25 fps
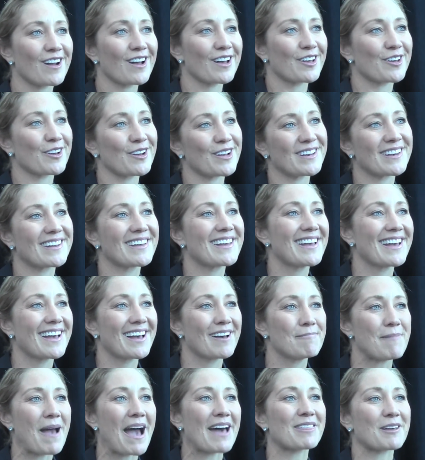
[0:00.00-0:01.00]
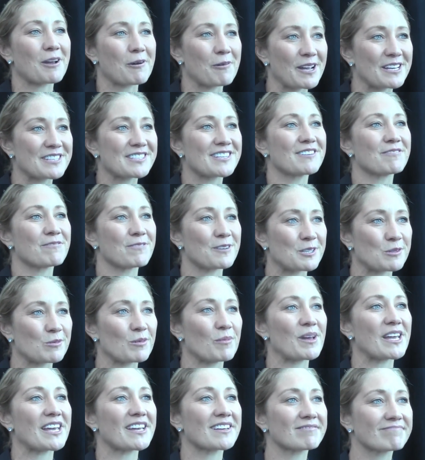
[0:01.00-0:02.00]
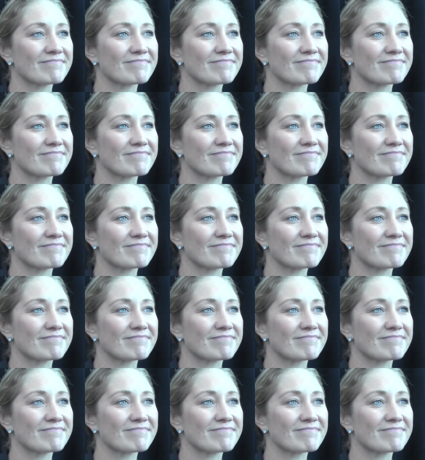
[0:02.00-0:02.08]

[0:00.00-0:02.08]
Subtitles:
a good math equation for swimming.